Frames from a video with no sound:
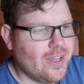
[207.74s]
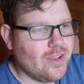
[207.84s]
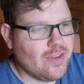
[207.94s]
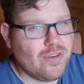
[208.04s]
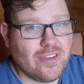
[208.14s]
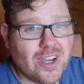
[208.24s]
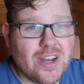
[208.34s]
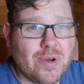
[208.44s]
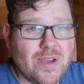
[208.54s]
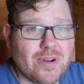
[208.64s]
So decide
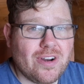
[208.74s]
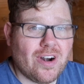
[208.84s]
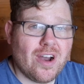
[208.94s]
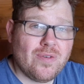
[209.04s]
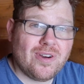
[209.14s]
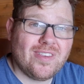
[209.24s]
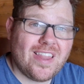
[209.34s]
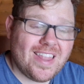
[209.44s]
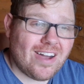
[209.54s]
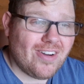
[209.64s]
what you want to grow, because
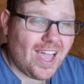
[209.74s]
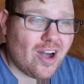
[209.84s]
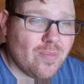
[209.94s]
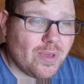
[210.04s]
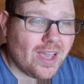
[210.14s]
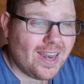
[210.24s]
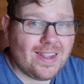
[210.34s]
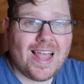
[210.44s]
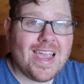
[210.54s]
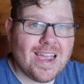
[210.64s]
then that will help you
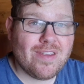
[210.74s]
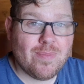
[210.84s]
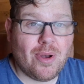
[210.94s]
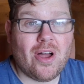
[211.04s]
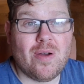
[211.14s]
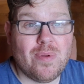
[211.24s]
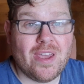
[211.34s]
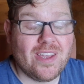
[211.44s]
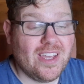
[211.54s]
lay out your plot a bit.